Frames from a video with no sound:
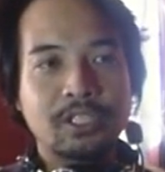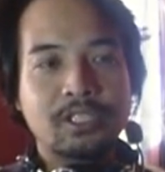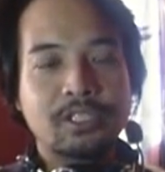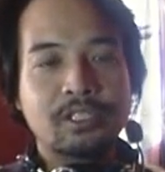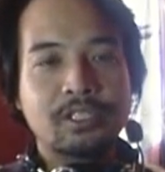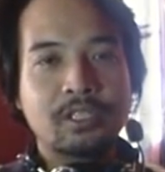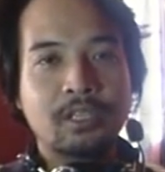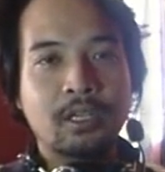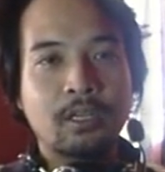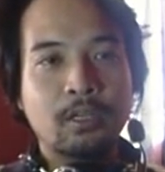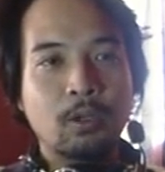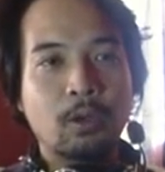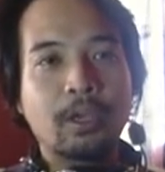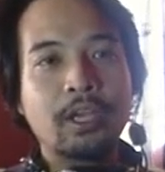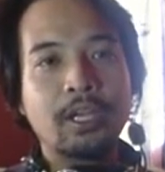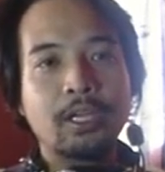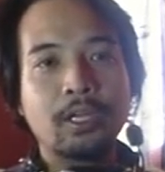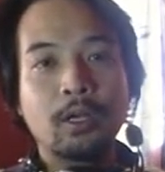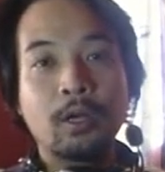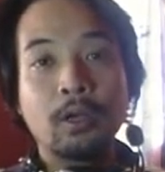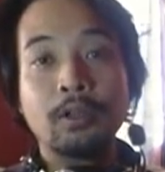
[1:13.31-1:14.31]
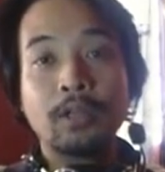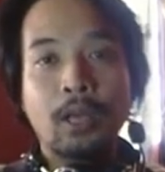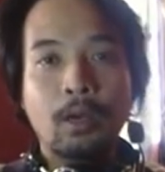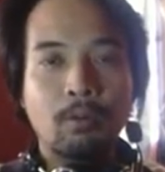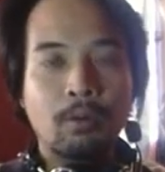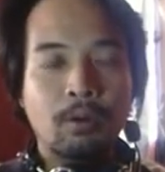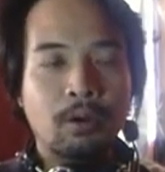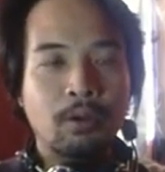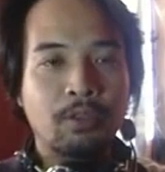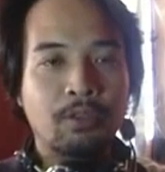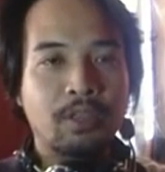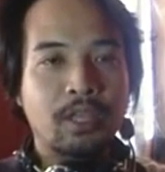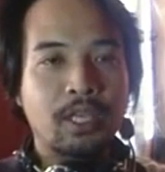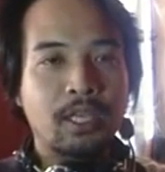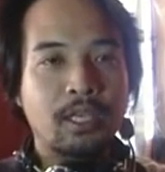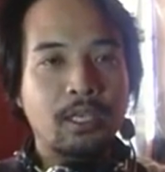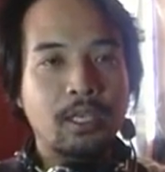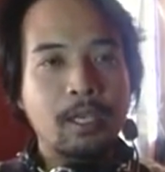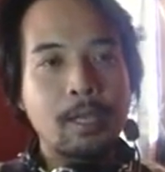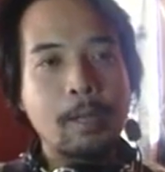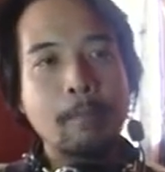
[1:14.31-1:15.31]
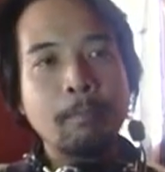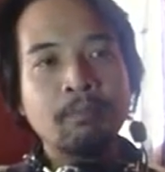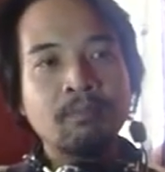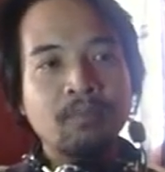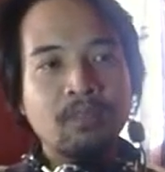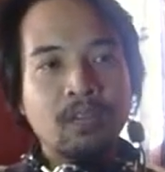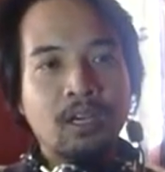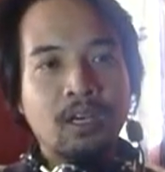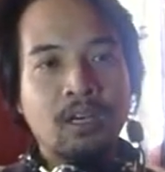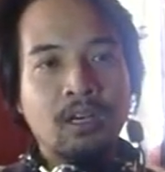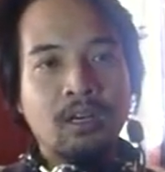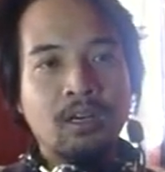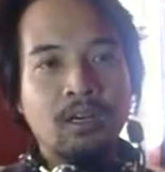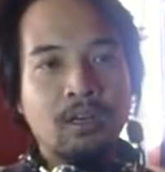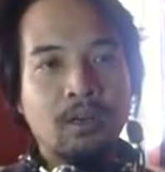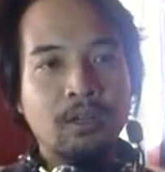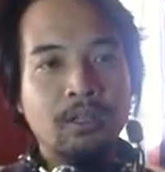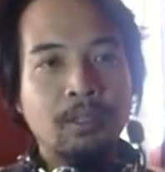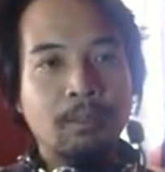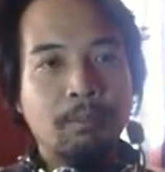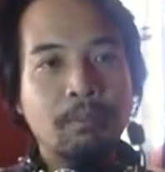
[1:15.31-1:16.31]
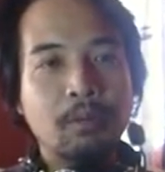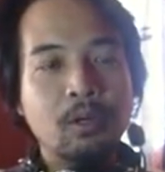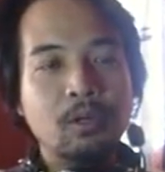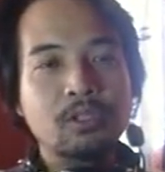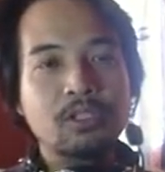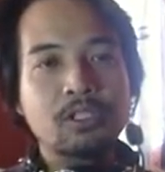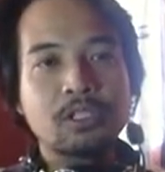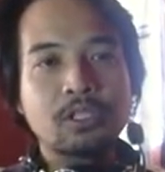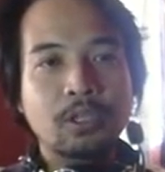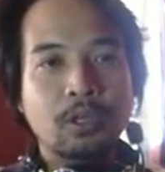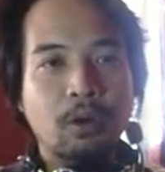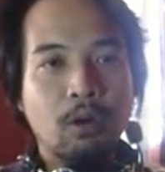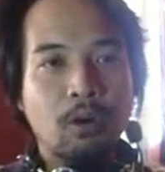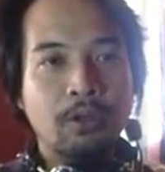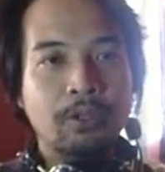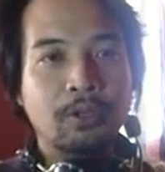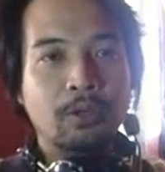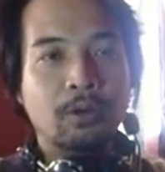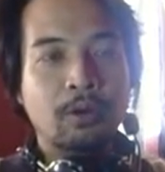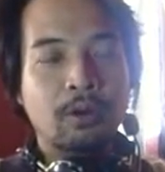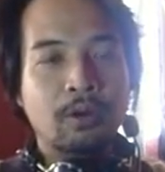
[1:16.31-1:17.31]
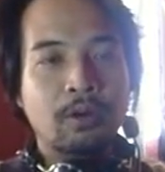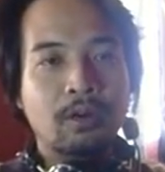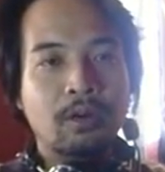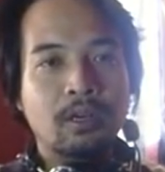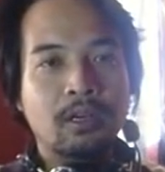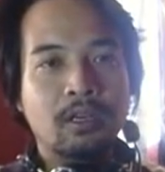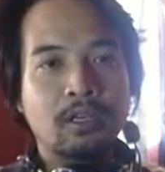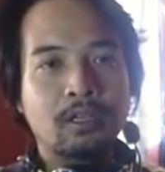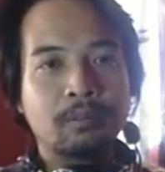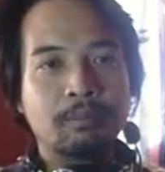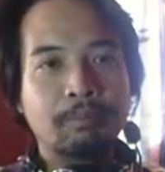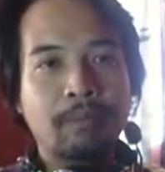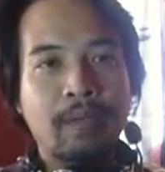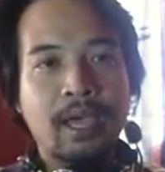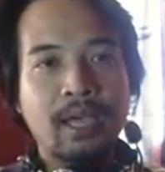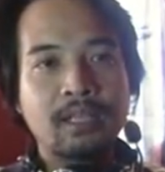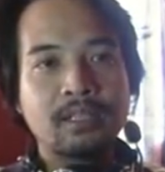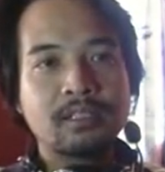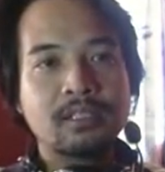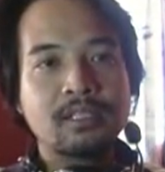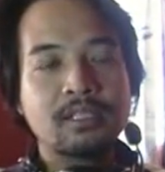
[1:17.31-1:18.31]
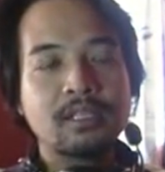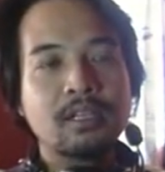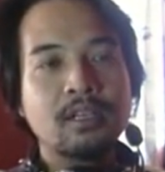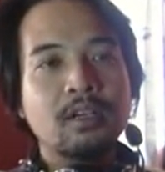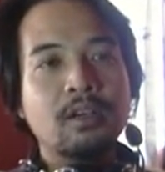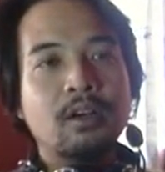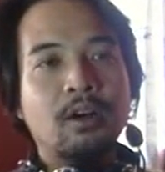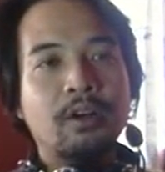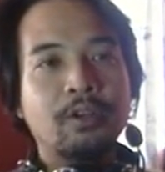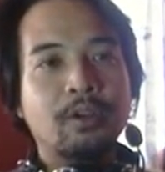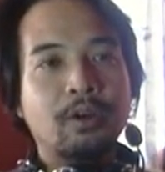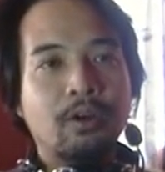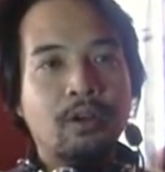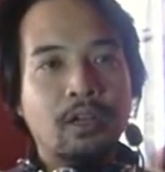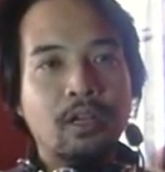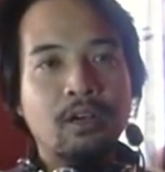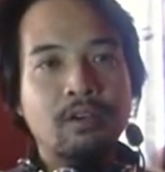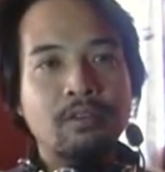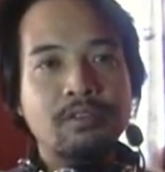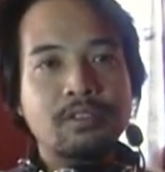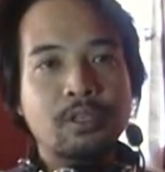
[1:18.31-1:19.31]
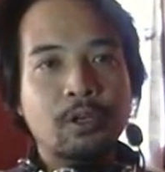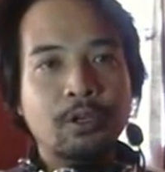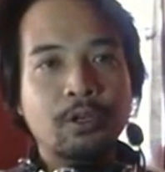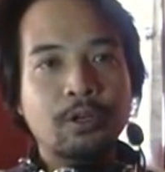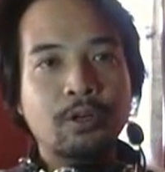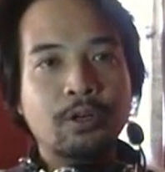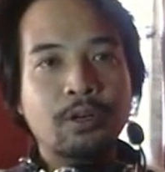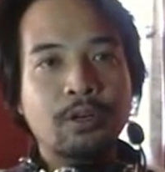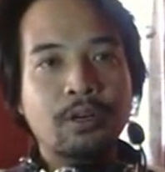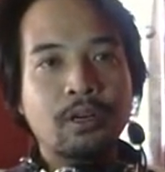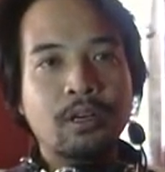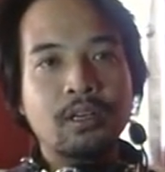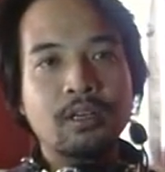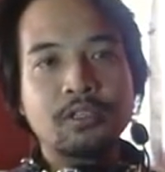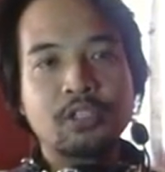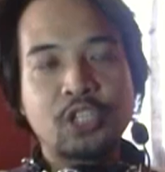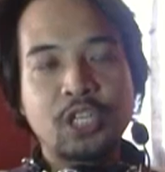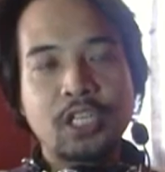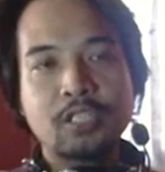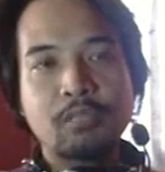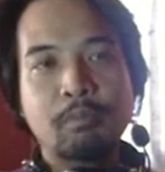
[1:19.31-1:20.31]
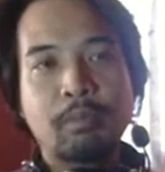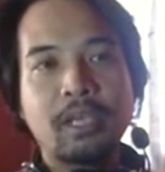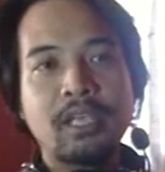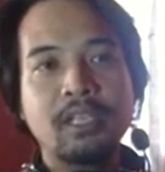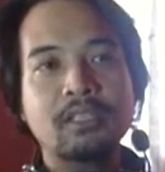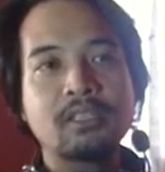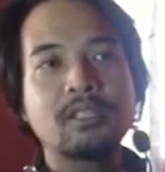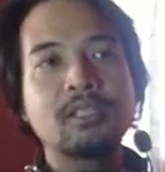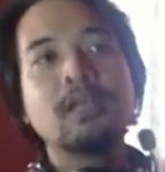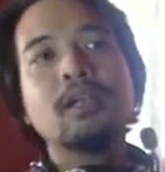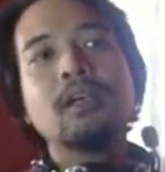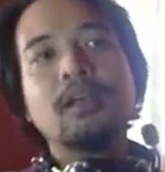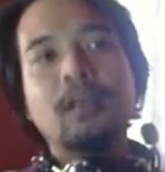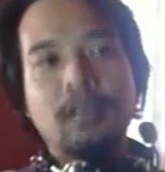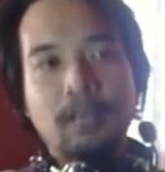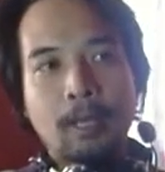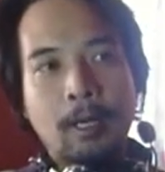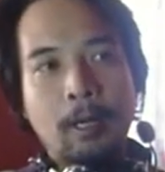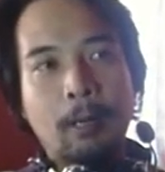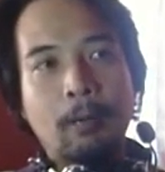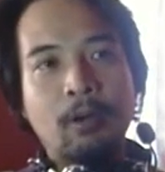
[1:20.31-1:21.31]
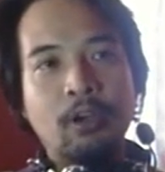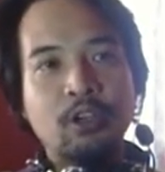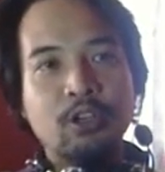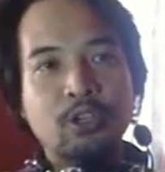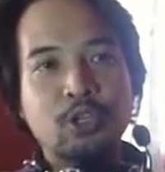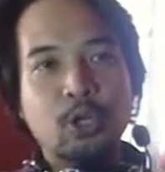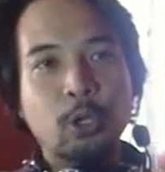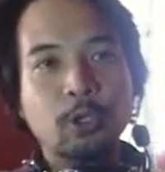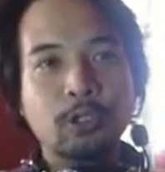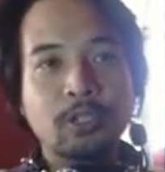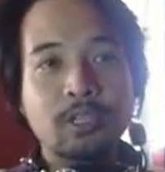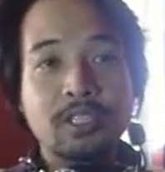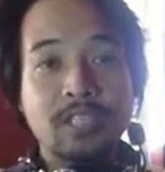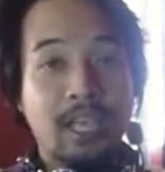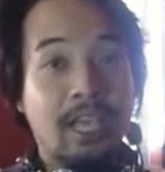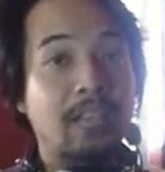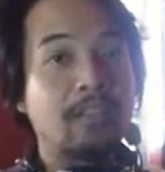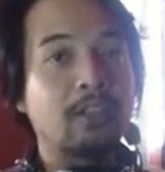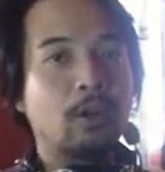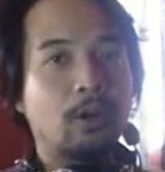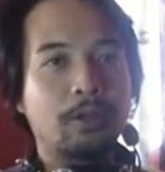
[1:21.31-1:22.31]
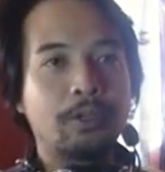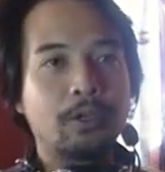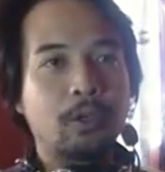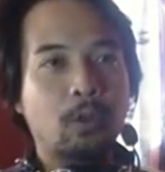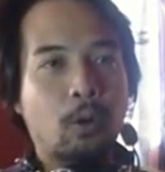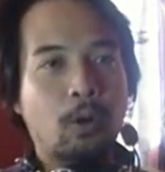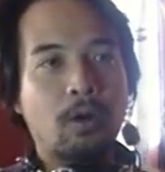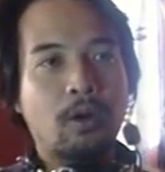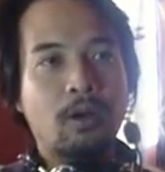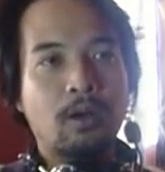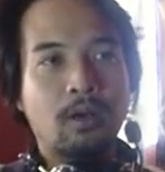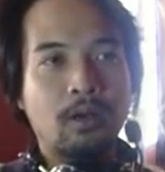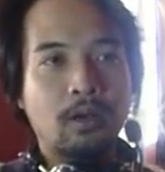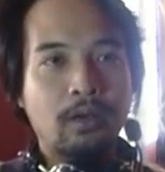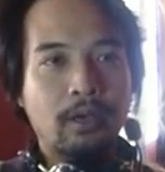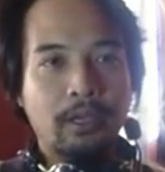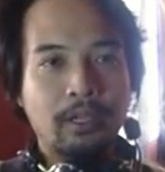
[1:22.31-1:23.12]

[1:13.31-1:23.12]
is located on the boots, on your pants, on your gloves, on your chest piece, on your shoulders, and on your